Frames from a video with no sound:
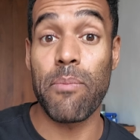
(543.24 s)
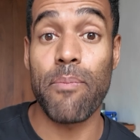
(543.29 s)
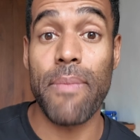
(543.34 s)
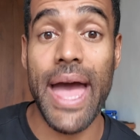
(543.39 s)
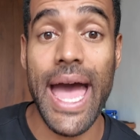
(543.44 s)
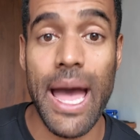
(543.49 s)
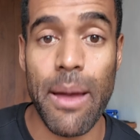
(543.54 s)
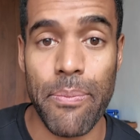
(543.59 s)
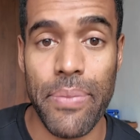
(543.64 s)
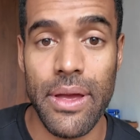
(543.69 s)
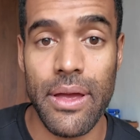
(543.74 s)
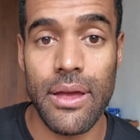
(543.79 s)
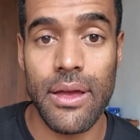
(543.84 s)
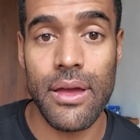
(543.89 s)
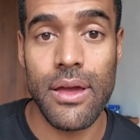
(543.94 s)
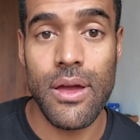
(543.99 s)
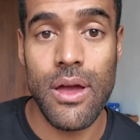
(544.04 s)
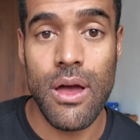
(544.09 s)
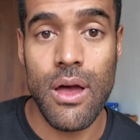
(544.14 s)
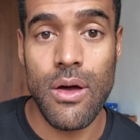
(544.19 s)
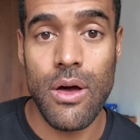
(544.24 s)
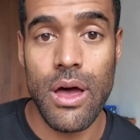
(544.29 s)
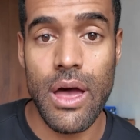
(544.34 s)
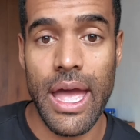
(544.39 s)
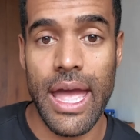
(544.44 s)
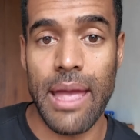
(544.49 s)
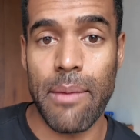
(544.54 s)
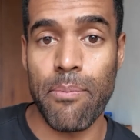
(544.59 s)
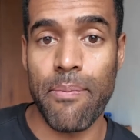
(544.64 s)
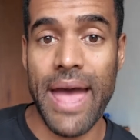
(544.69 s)
map.
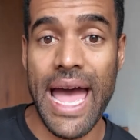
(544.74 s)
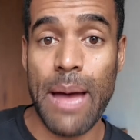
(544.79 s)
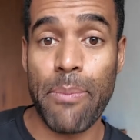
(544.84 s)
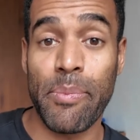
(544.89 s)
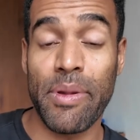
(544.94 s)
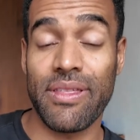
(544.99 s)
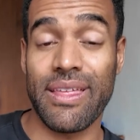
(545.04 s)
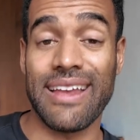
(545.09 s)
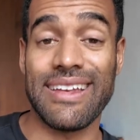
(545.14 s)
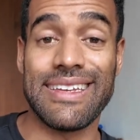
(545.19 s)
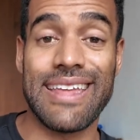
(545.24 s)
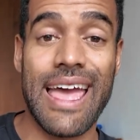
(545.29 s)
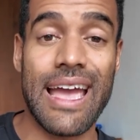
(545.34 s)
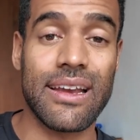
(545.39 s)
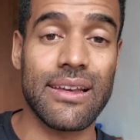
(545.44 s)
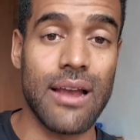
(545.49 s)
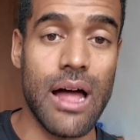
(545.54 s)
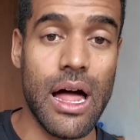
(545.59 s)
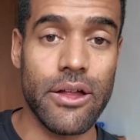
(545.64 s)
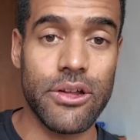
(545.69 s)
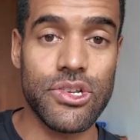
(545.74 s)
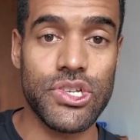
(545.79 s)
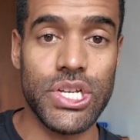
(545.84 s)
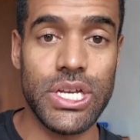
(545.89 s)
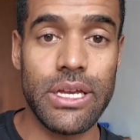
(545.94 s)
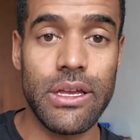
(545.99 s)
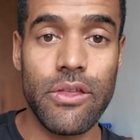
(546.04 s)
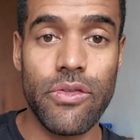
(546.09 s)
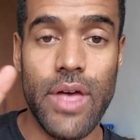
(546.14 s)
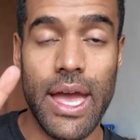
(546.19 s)
A map is a
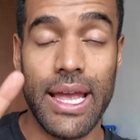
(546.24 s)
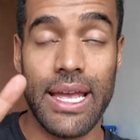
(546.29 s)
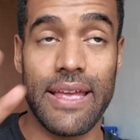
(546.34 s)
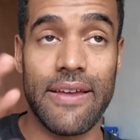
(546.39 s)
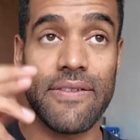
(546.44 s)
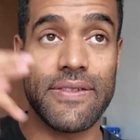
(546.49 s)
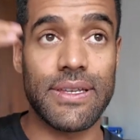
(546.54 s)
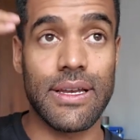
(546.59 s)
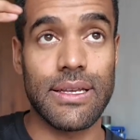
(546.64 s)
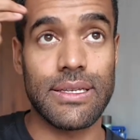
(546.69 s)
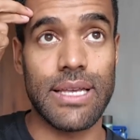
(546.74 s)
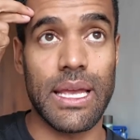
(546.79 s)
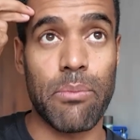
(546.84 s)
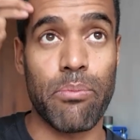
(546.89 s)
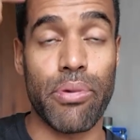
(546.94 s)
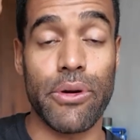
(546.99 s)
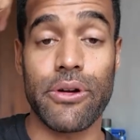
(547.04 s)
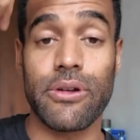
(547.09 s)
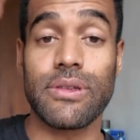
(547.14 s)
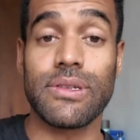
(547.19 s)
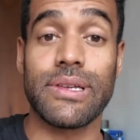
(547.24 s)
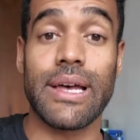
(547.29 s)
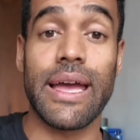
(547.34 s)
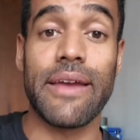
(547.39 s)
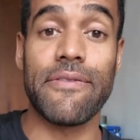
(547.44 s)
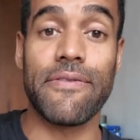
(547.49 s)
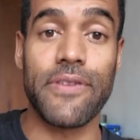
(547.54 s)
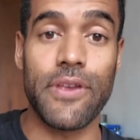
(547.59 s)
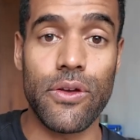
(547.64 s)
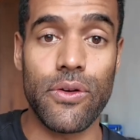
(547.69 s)
technology that gives us a bird's
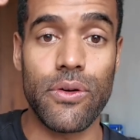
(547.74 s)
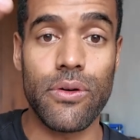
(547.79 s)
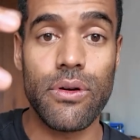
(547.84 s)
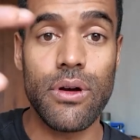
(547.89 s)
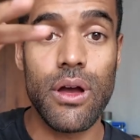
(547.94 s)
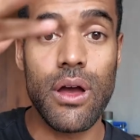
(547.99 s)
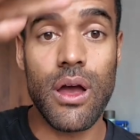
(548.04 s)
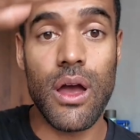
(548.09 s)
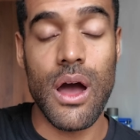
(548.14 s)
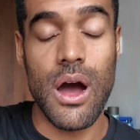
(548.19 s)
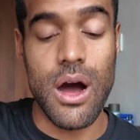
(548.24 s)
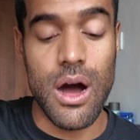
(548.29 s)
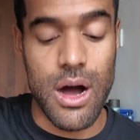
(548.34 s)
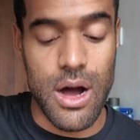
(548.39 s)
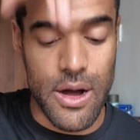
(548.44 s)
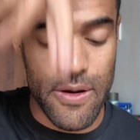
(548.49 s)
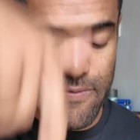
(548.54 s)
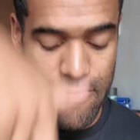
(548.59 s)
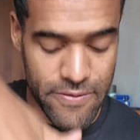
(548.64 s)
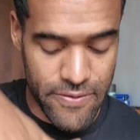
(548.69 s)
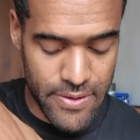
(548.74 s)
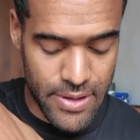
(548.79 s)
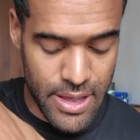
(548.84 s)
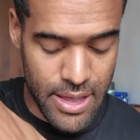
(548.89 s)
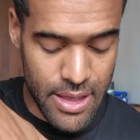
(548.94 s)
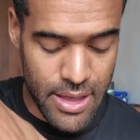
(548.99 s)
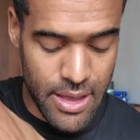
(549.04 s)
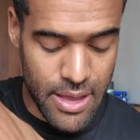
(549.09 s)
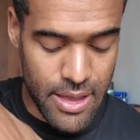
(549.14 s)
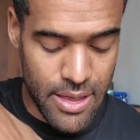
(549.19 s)
eye view of
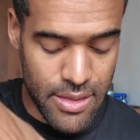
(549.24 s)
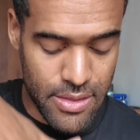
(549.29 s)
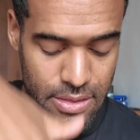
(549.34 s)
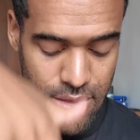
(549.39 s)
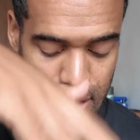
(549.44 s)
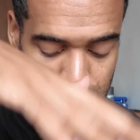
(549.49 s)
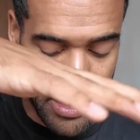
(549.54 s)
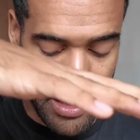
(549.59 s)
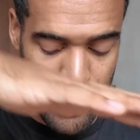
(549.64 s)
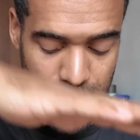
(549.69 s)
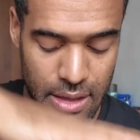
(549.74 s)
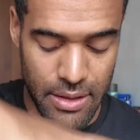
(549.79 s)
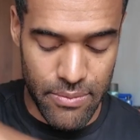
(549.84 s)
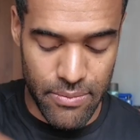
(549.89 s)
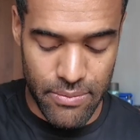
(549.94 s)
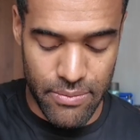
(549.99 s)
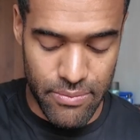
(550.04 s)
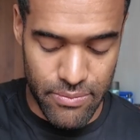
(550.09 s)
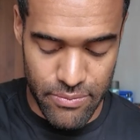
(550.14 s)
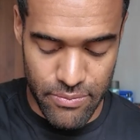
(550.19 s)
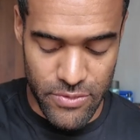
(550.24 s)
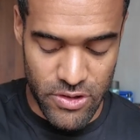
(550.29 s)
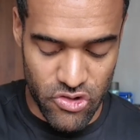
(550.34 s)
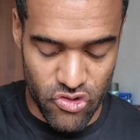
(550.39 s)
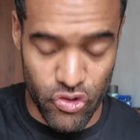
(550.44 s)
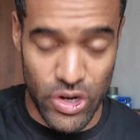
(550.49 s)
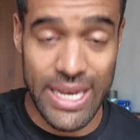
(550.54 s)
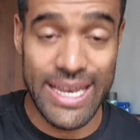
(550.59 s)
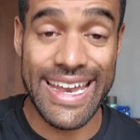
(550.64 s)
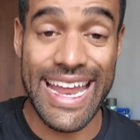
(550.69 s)
the
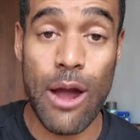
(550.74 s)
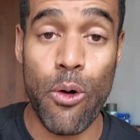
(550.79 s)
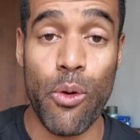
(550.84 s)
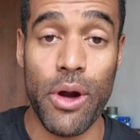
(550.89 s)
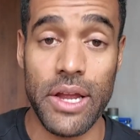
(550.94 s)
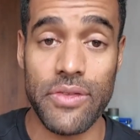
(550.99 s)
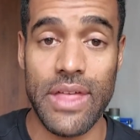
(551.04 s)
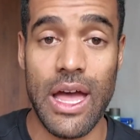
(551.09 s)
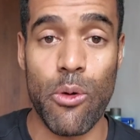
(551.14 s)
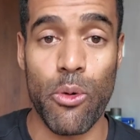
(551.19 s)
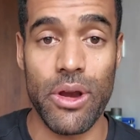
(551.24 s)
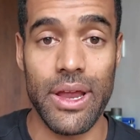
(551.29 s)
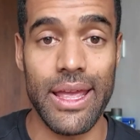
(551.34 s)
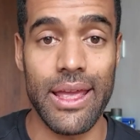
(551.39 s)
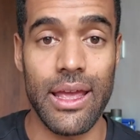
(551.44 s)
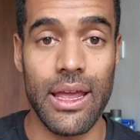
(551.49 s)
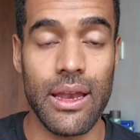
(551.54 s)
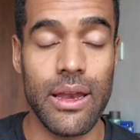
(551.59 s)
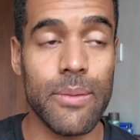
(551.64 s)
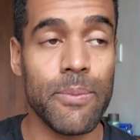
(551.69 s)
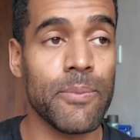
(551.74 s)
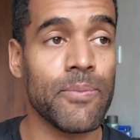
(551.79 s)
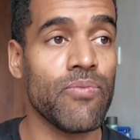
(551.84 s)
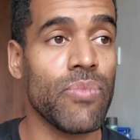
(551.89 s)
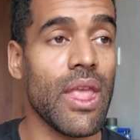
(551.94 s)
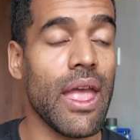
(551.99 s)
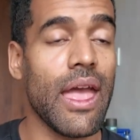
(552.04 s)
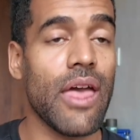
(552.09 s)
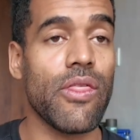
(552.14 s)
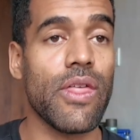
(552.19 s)
street network that we're in,
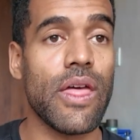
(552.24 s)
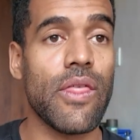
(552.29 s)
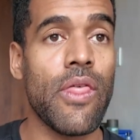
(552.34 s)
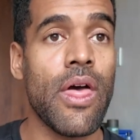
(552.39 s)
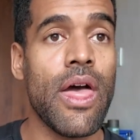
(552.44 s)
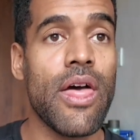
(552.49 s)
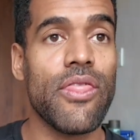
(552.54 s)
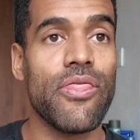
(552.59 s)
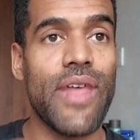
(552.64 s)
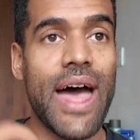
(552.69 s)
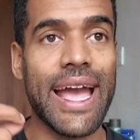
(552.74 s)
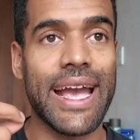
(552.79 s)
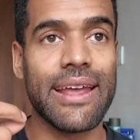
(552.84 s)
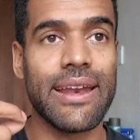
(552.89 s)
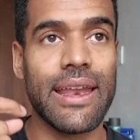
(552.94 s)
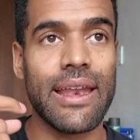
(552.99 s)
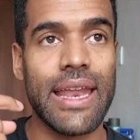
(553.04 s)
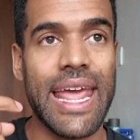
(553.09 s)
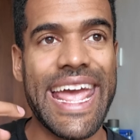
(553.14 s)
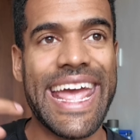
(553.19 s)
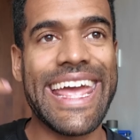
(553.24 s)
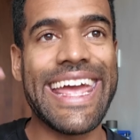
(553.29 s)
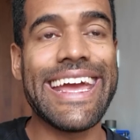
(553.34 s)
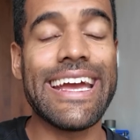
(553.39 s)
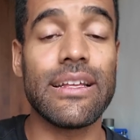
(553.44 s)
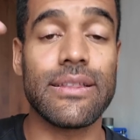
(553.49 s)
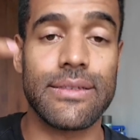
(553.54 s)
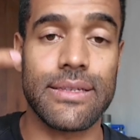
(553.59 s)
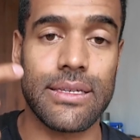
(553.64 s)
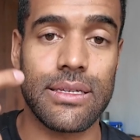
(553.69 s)
and then that can
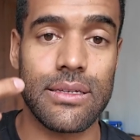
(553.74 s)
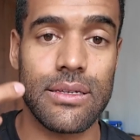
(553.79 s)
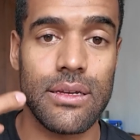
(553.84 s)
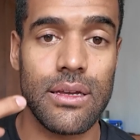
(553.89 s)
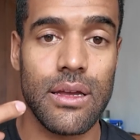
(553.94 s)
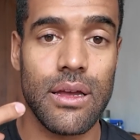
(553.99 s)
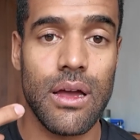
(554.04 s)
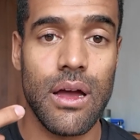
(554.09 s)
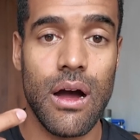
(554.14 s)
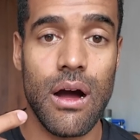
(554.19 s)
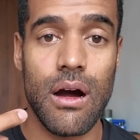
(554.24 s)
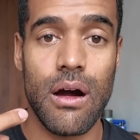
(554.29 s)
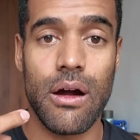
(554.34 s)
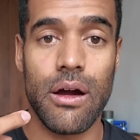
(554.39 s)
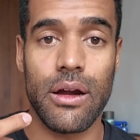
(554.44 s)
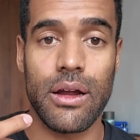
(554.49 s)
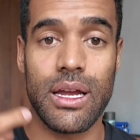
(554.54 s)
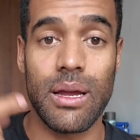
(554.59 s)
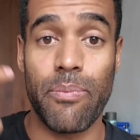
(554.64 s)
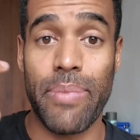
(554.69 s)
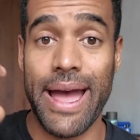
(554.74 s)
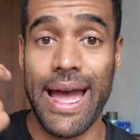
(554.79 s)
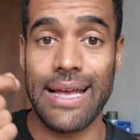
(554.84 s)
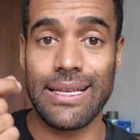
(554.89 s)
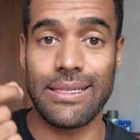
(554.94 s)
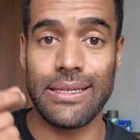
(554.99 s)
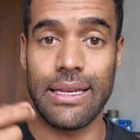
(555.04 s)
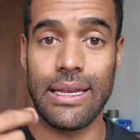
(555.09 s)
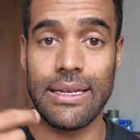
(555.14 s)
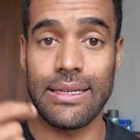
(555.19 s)
enhance our
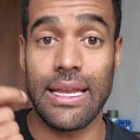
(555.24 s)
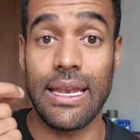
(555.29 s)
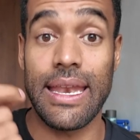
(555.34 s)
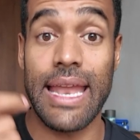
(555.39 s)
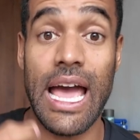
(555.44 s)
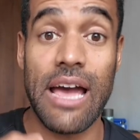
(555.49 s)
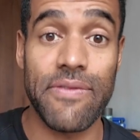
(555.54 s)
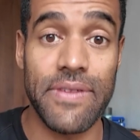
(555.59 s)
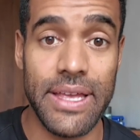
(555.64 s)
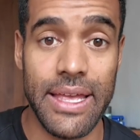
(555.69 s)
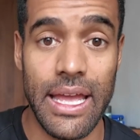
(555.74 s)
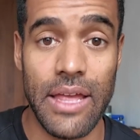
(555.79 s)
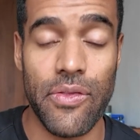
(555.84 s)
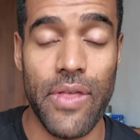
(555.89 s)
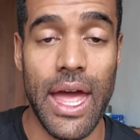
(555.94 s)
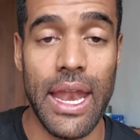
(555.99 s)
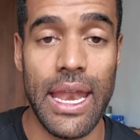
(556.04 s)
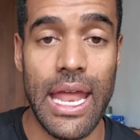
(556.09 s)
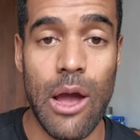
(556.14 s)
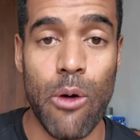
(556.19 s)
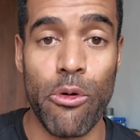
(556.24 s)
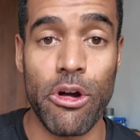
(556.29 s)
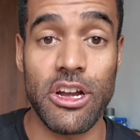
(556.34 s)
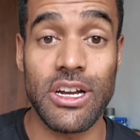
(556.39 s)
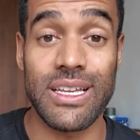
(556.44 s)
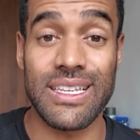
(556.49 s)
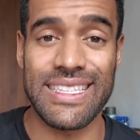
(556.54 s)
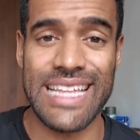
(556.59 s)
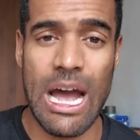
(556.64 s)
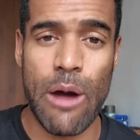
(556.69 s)
capacity to navigate that network
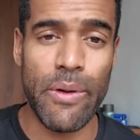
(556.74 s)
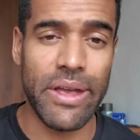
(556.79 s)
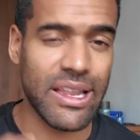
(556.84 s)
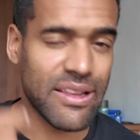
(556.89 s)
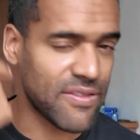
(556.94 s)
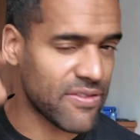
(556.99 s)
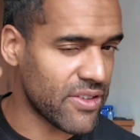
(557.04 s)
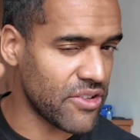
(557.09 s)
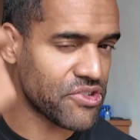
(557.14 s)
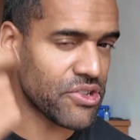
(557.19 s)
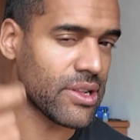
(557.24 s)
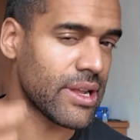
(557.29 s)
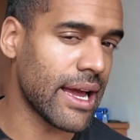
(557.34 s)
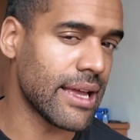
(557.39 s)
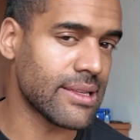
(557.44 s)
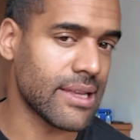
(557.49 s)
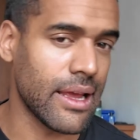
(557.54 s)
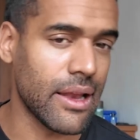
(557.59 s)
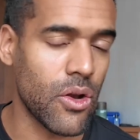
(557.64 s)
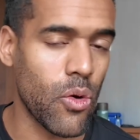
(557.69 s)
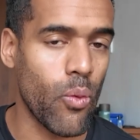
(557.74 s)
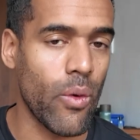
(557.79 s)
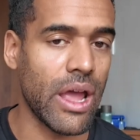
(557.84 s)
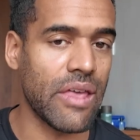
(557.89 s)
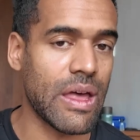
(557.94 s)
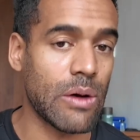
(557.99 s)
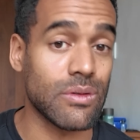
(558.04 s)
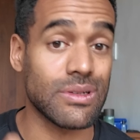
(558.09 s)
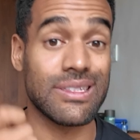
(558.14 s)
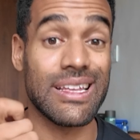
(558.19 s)
because now we can visualize it in a way
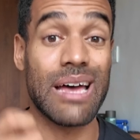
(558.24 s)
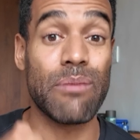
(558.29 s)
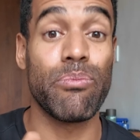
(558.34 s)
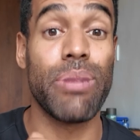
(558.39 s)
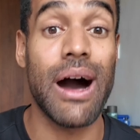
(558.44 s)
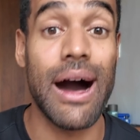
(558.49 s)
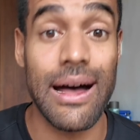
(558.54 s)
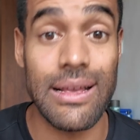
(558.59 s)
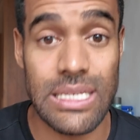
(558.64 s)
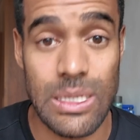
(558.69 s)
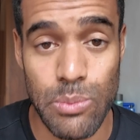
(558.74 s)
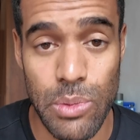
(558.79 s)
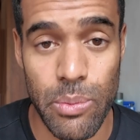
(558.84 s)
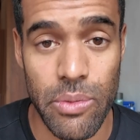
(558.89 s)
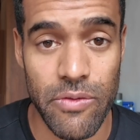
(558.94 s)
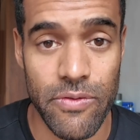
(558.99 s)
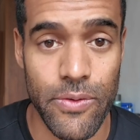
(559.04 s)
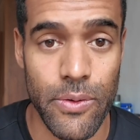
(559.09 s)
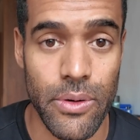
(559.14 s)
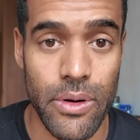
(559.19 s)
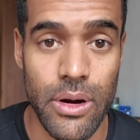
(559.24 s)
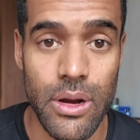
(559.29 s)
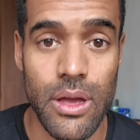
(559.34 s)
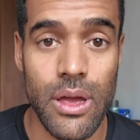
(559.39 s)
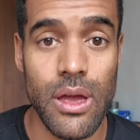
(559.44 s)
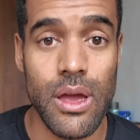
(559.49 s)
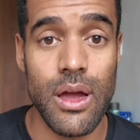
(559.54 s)
that was not possible before.